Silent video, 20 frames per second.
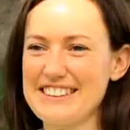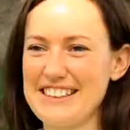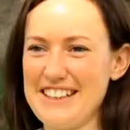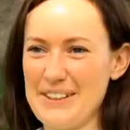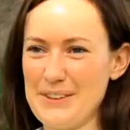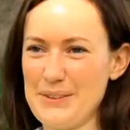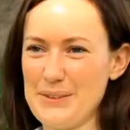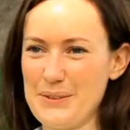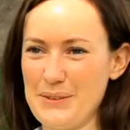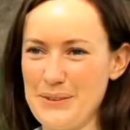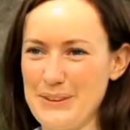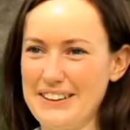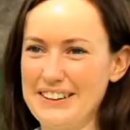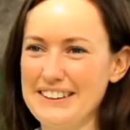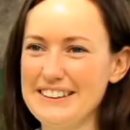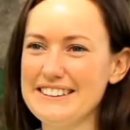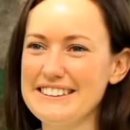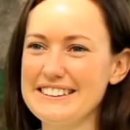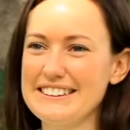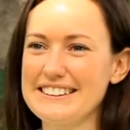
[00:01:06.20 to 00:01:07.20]
Anna
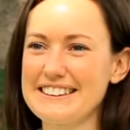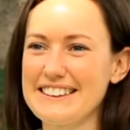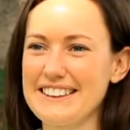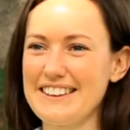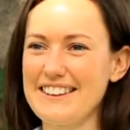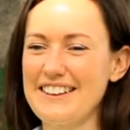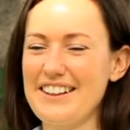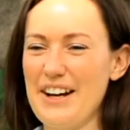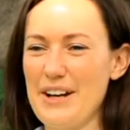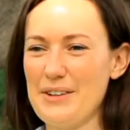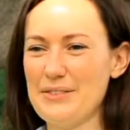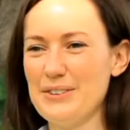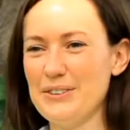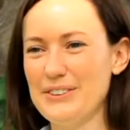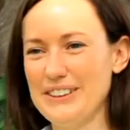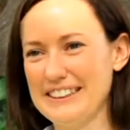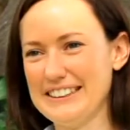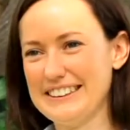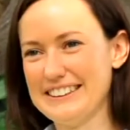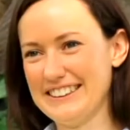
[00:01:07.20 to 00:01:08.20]
Waters. I'm a
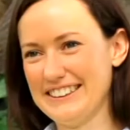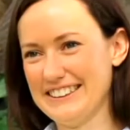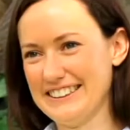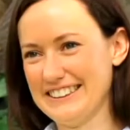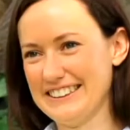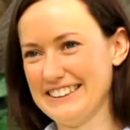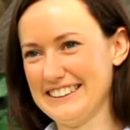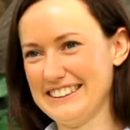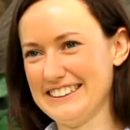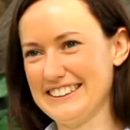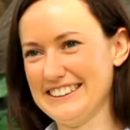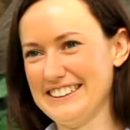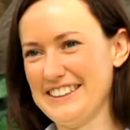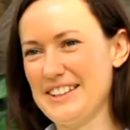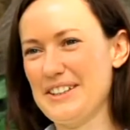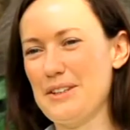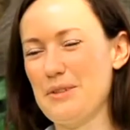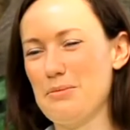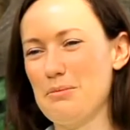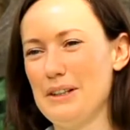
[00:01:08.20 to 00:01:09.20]
research assistant
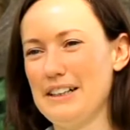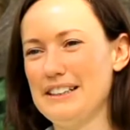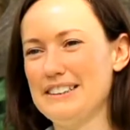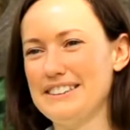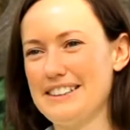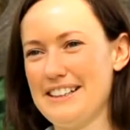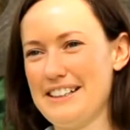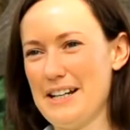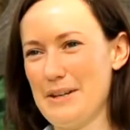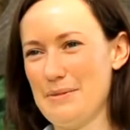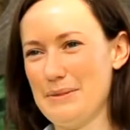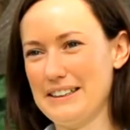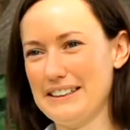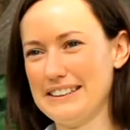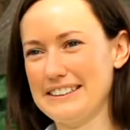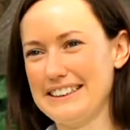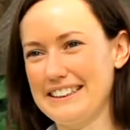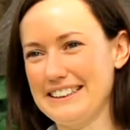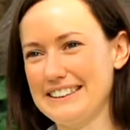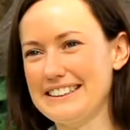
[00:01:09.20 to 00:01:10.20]
at the Brain
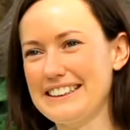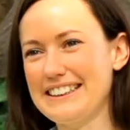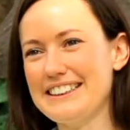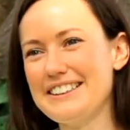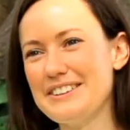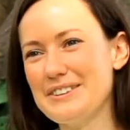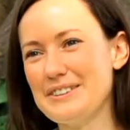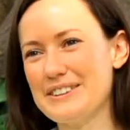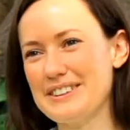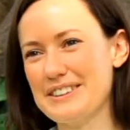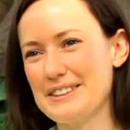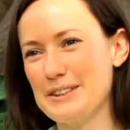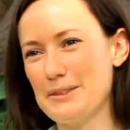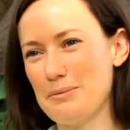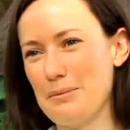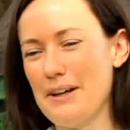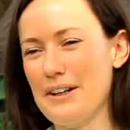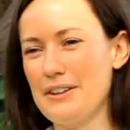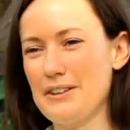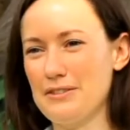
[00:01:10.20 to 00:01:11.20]
Dynamics Centre, which is
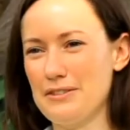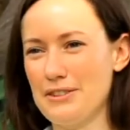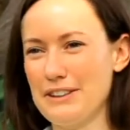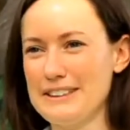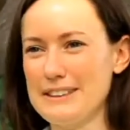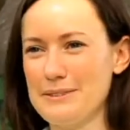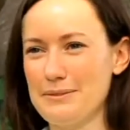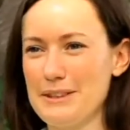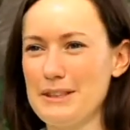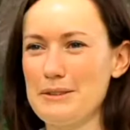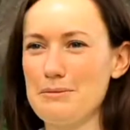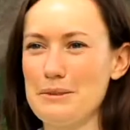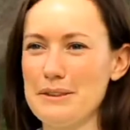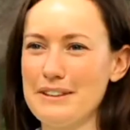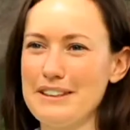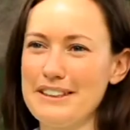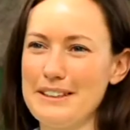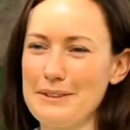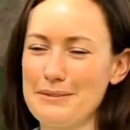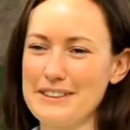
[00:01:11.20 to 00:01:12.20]
part of Westmead
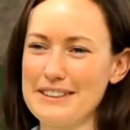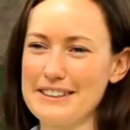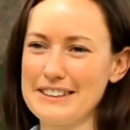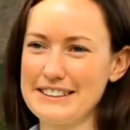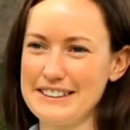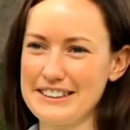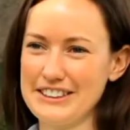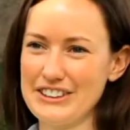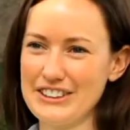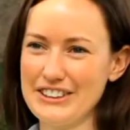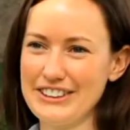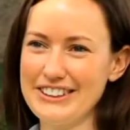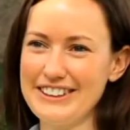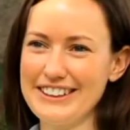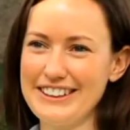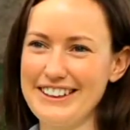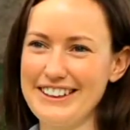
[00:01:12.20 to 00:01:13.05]
Millennium Institute,